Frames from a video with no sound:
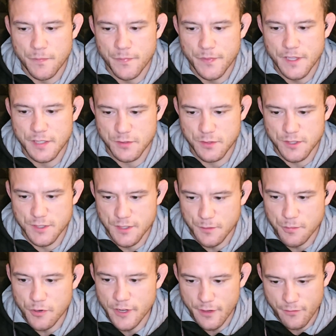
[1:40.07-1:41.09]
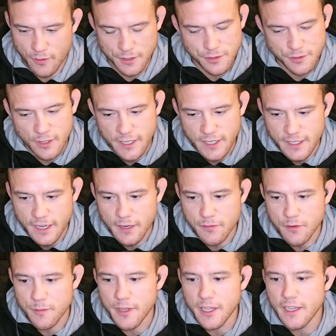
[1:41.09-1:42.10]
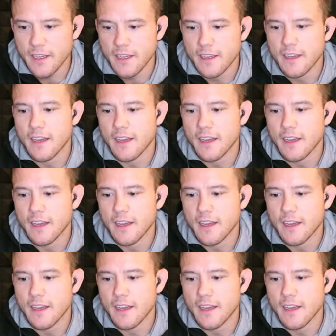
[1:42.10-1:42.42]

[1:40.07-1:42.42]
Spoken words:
This was a pretty frustrating day for me.